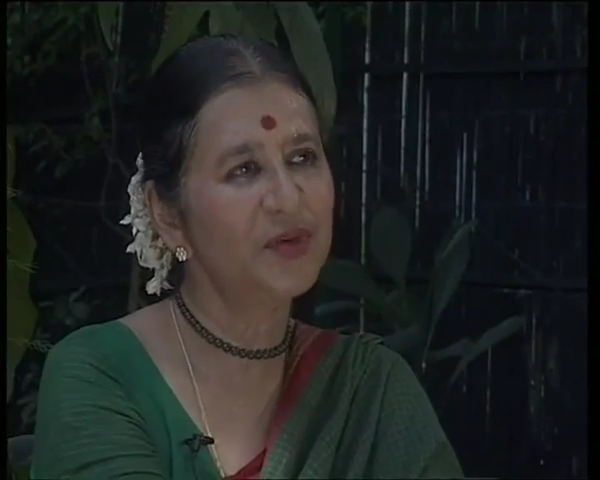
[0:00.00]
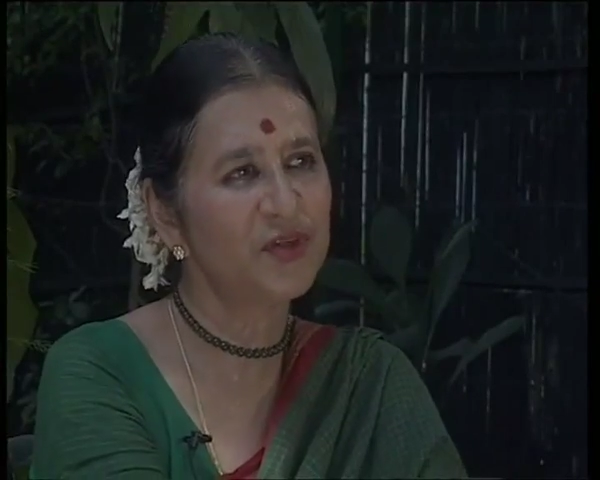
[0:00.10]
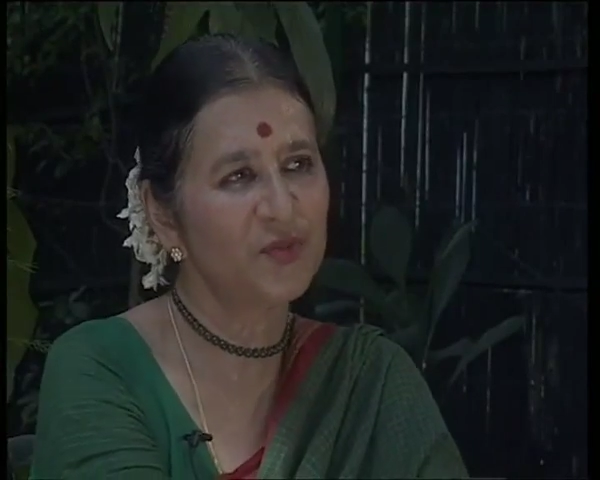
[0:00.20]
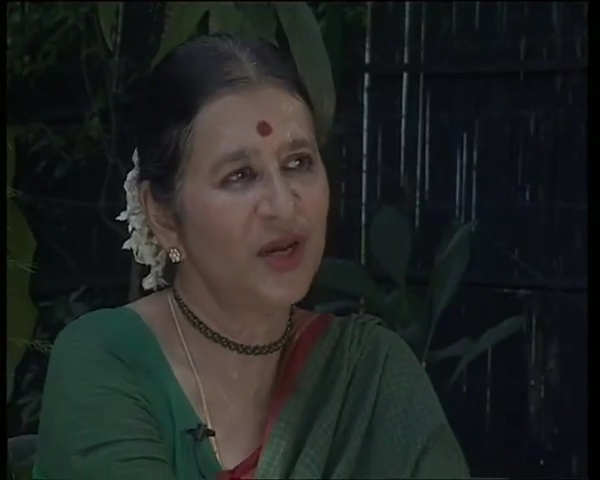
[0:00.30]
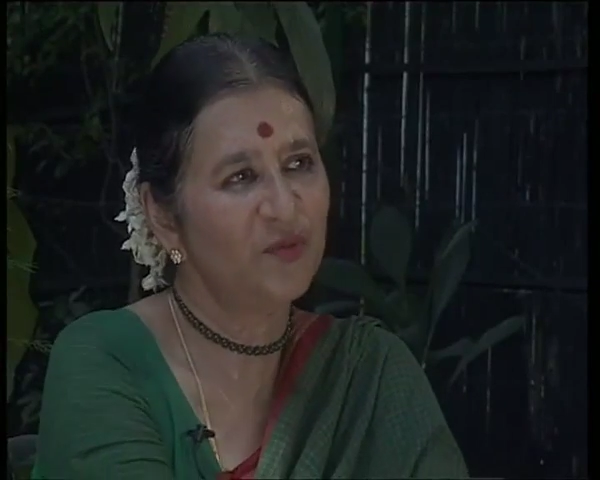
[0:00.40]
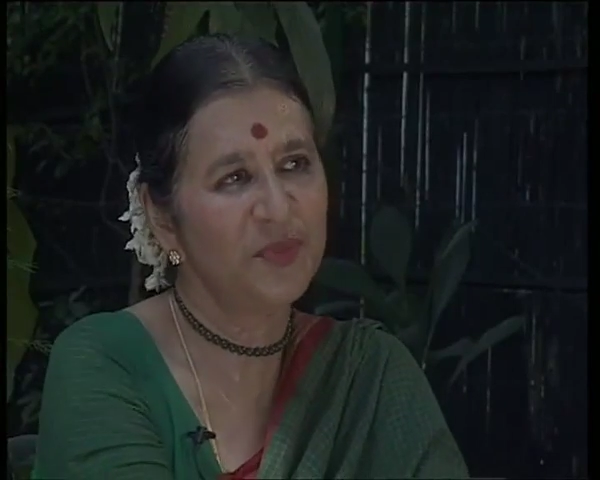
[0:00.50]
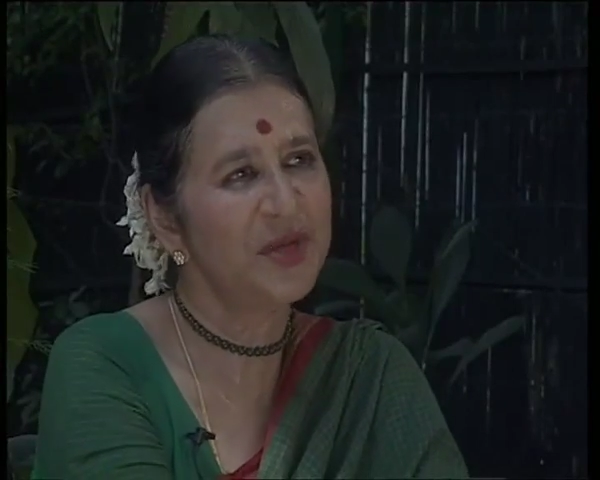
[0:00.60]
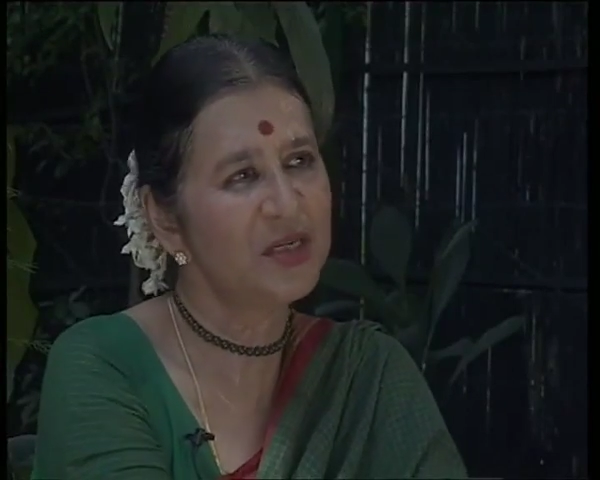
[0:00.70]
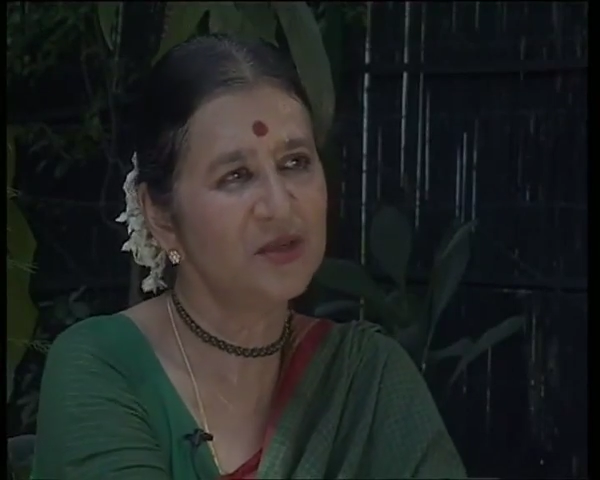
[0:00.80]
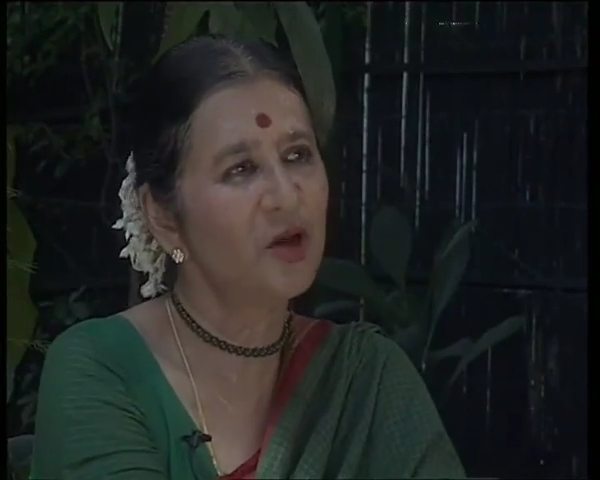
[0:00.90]
which is why
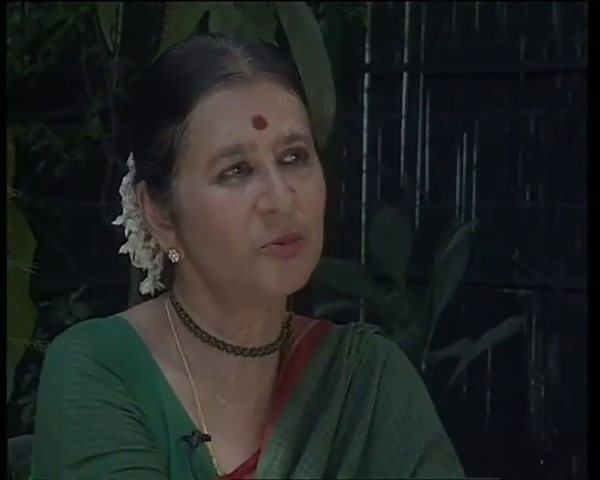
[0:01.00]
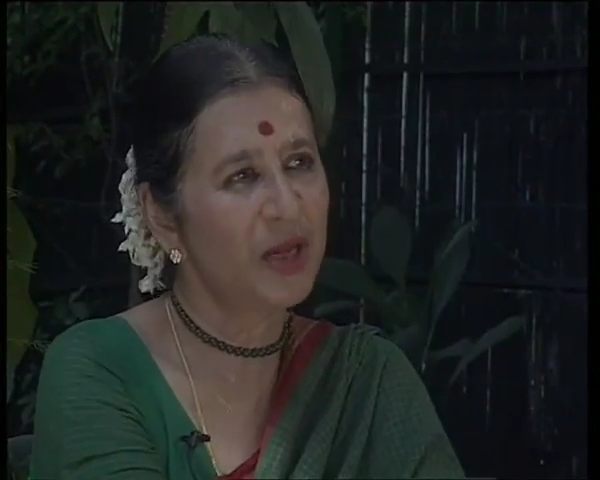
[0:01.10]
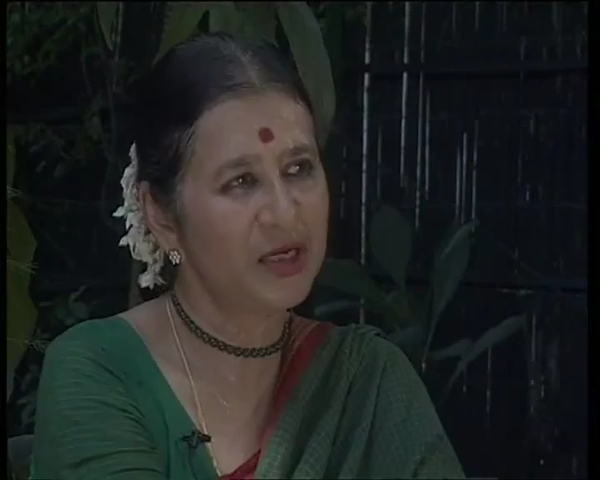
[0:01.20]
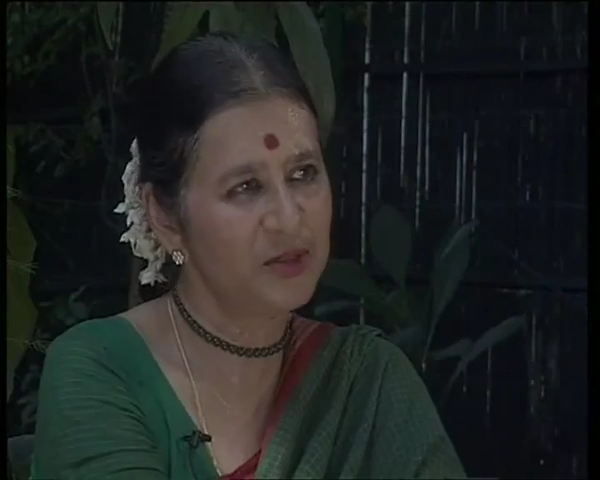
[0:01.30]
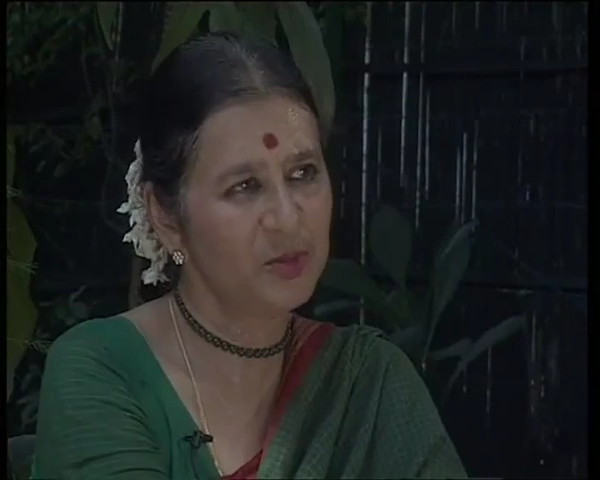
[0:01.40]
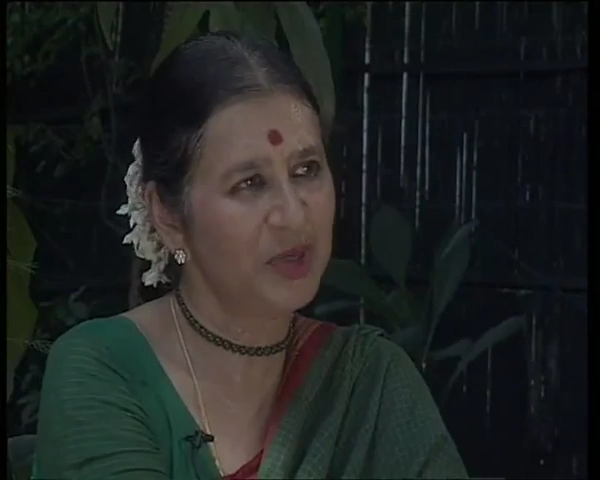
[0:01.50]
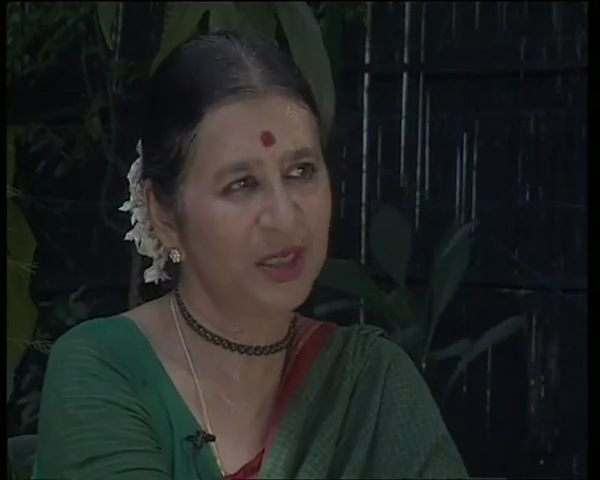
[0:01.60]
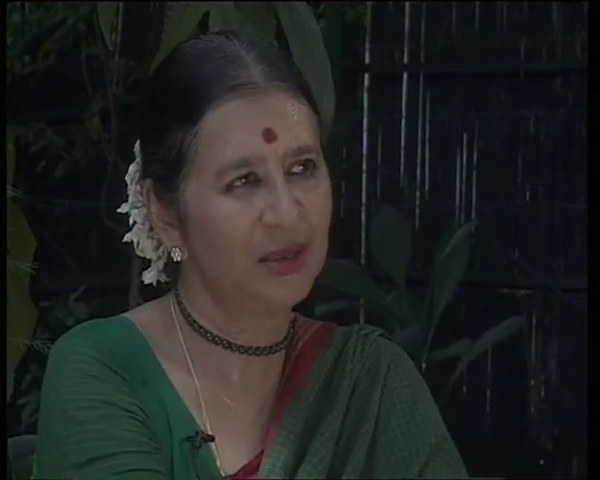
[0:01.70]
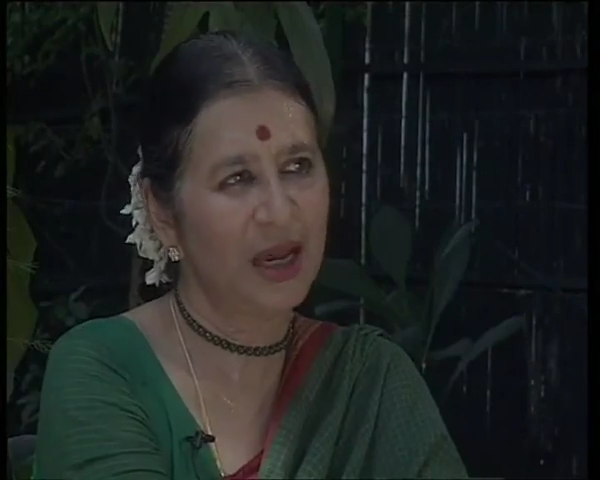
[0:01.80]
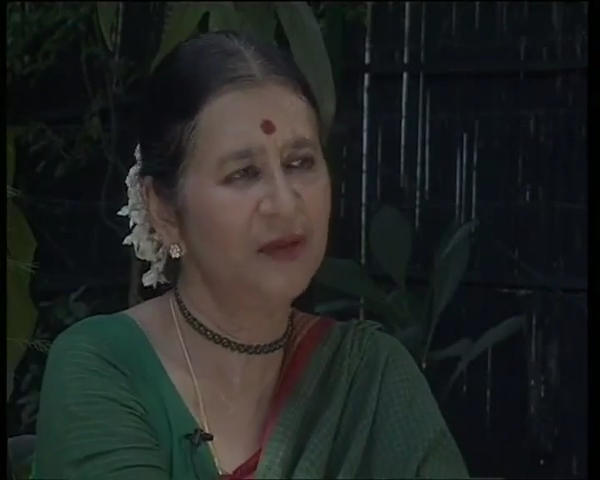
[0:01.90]
women did not
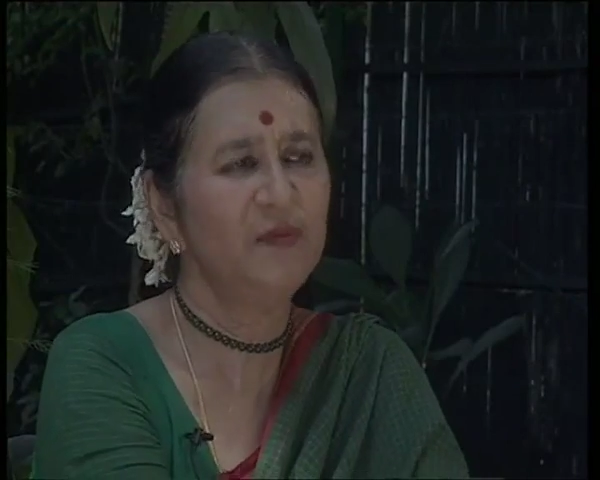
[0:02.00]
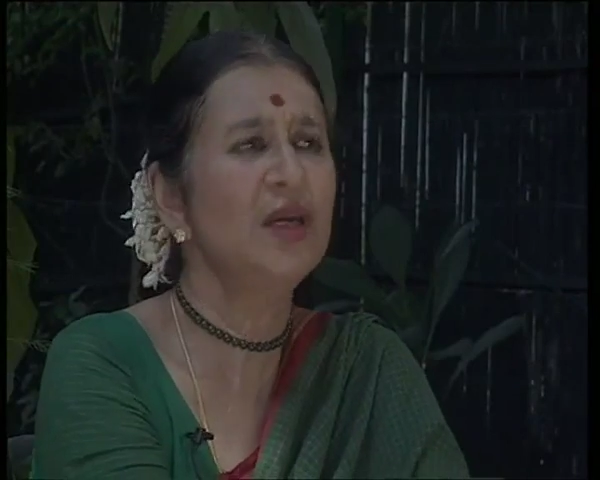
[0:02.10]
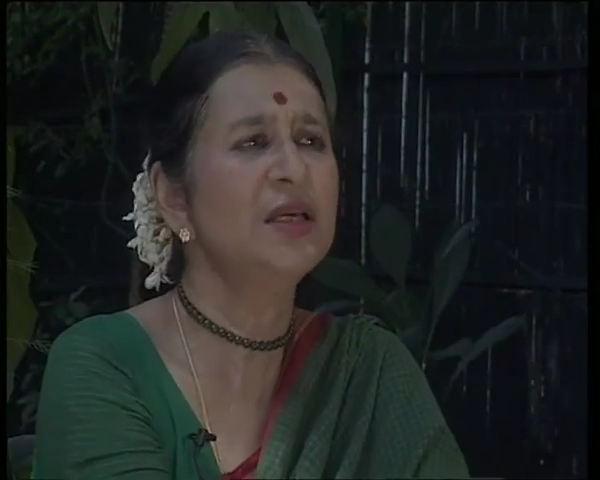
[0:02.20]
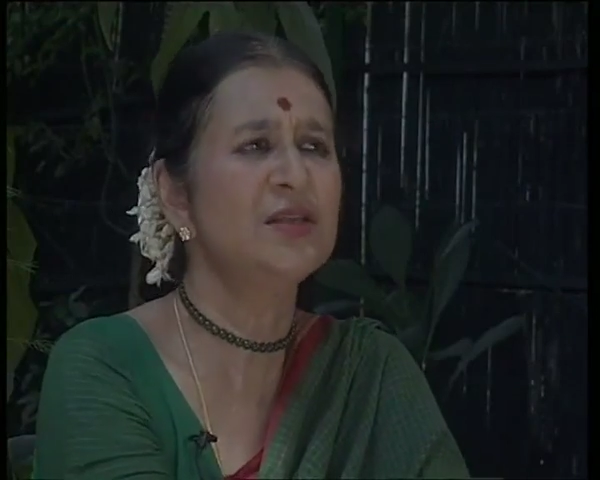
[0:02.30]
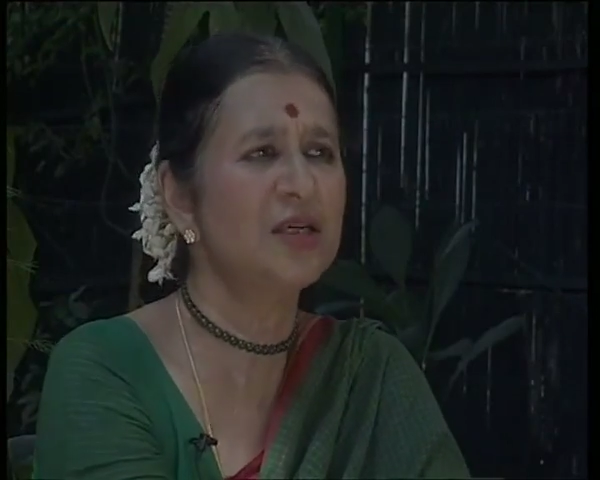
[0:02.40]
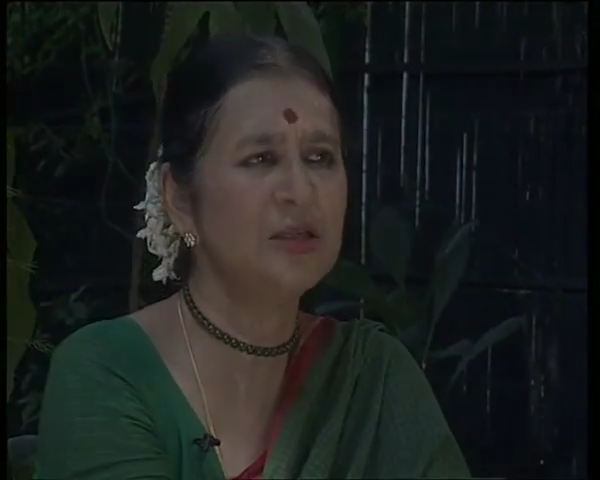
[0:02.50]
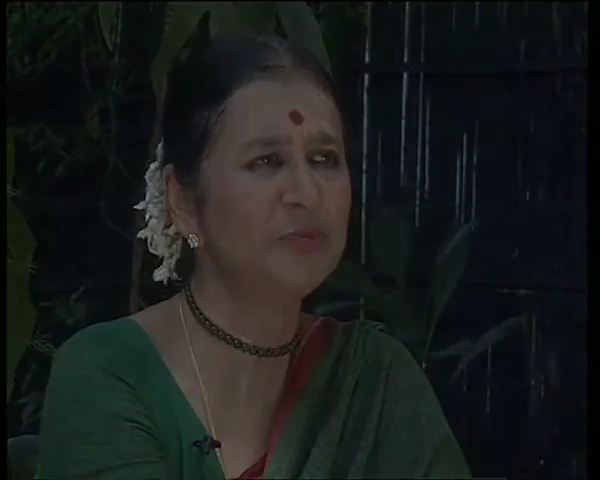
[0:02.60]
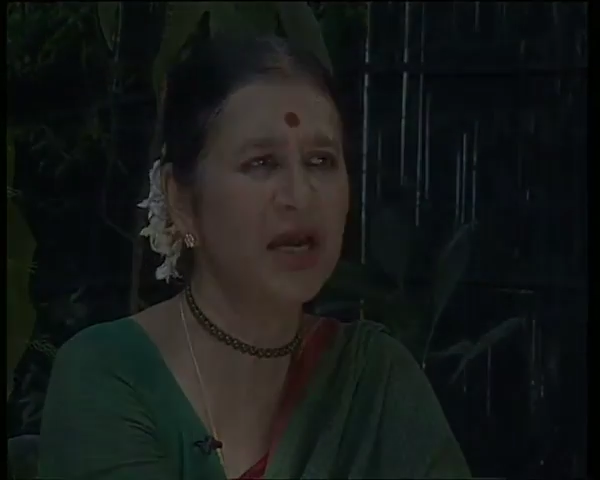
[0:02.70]
participate. I think it's just a